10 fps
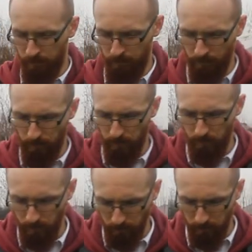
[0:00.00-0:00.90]

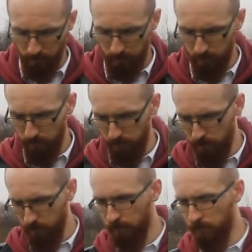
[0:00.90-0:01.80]

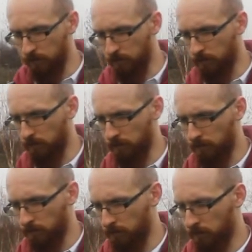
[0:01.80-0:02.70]

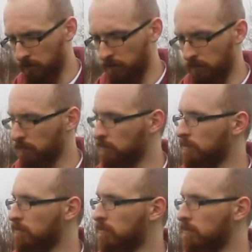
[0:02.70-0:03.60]

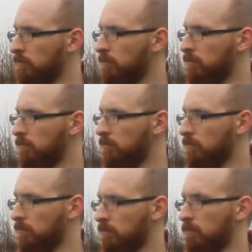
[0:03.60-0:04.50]

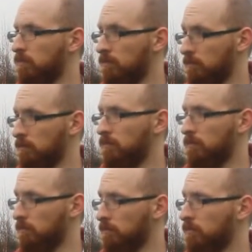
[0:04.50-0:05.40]

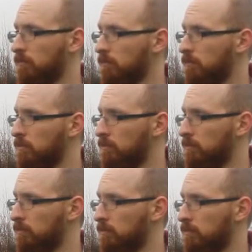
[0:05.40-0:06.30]

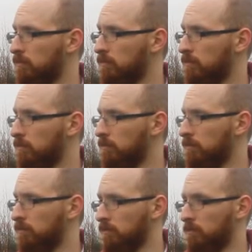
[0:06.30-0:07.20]

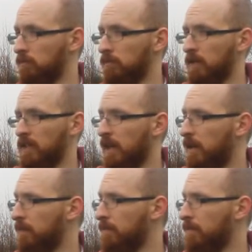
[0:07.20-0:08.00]
This person isn't speaking.